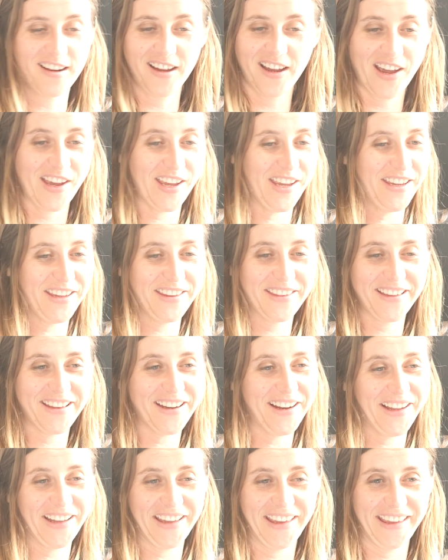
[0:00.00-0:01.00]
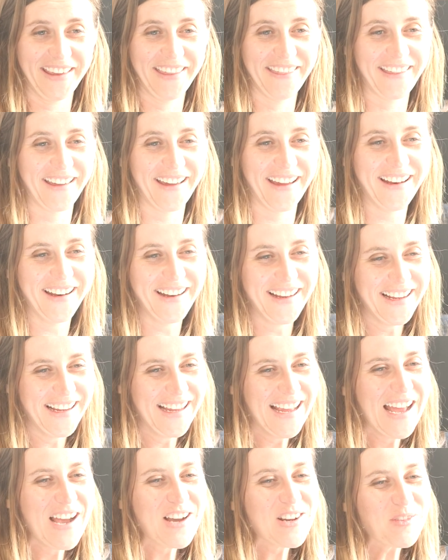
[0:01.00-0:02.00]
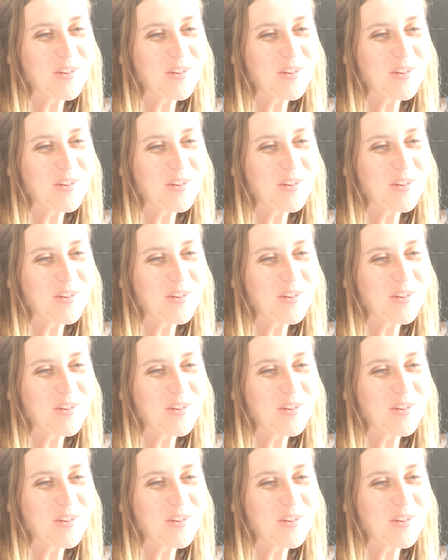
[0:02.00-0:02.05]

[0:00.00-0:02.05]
I hear that. Oh.